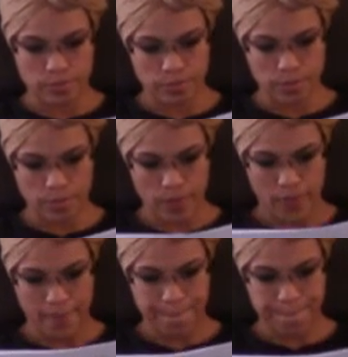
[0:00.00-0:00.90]

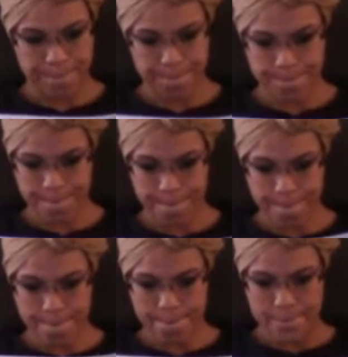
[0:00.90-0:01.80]

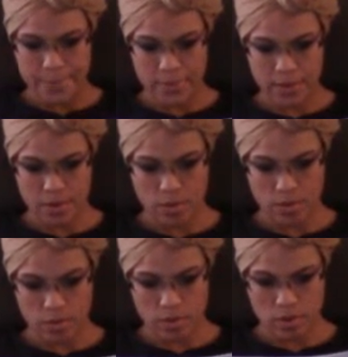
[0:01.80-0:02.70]

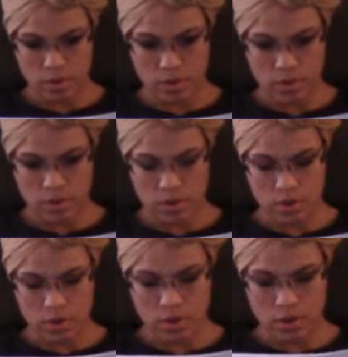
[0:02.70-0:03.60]

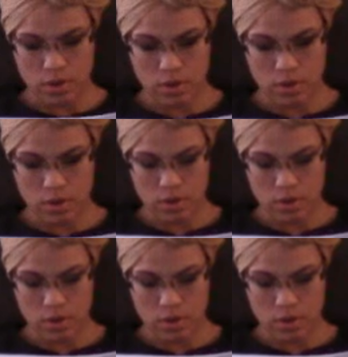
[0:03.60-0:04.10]
(silence)